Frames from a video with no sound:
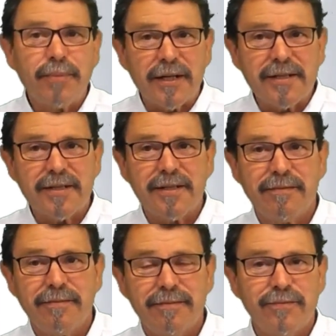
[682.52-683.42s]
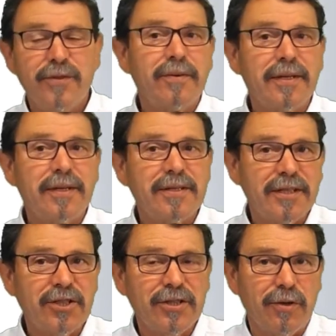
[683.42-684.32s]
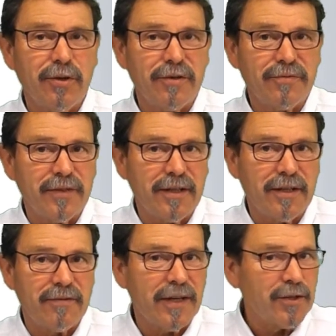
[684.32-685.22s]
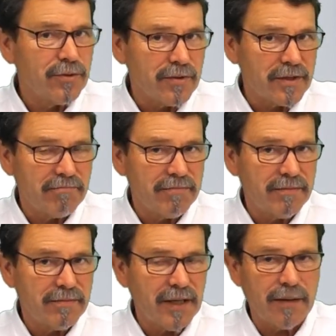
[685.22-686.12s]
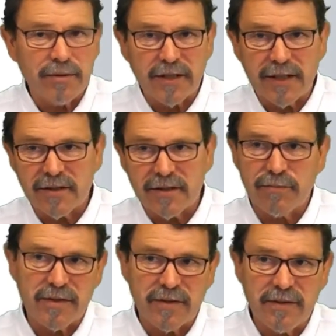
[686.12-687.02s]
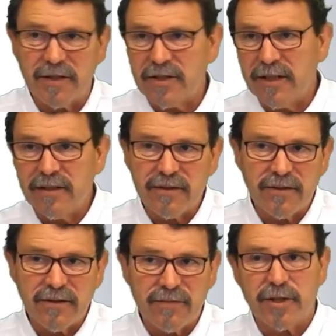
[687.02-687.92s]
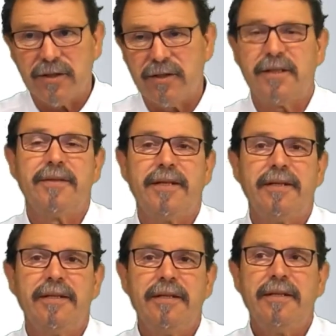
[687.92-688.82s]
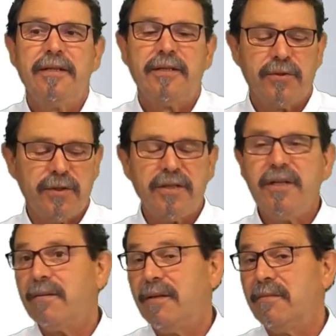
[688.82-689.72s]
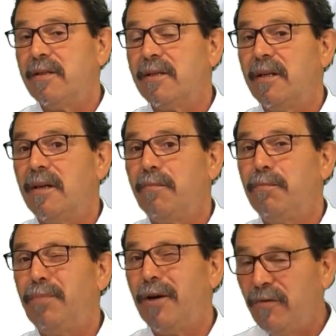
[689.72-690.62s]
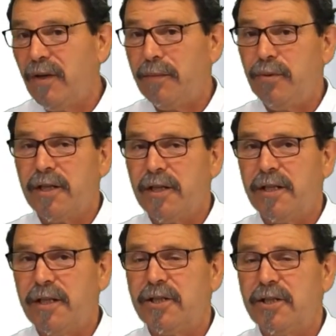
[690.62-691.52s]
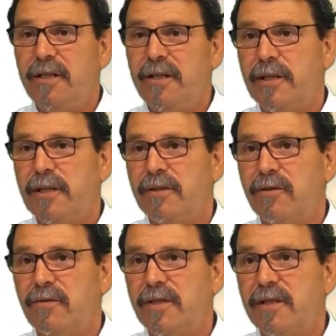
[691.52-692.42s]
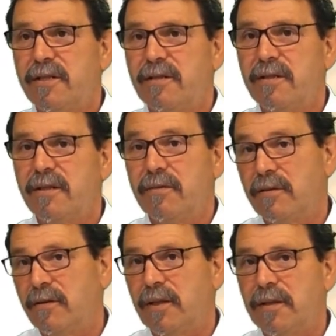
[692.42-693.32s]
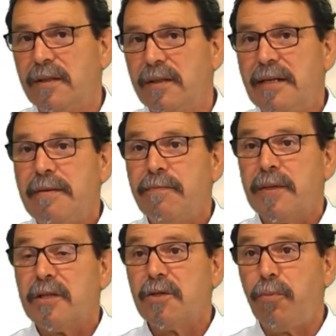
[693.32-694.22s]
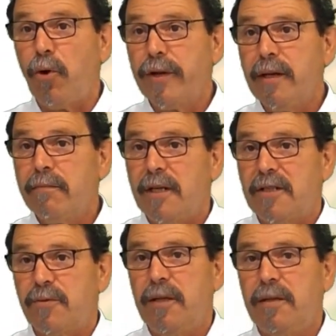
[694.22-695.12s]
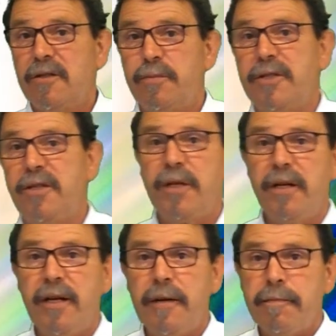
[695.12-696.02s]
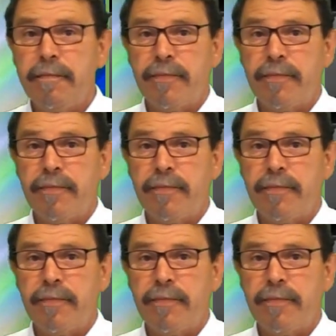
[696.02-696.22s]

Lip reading: plus visualization of values, carbon dioxide percentage, and whatnot. Yeah. So you see there is a powerful application in the background of this controller. Supporting as well, specifically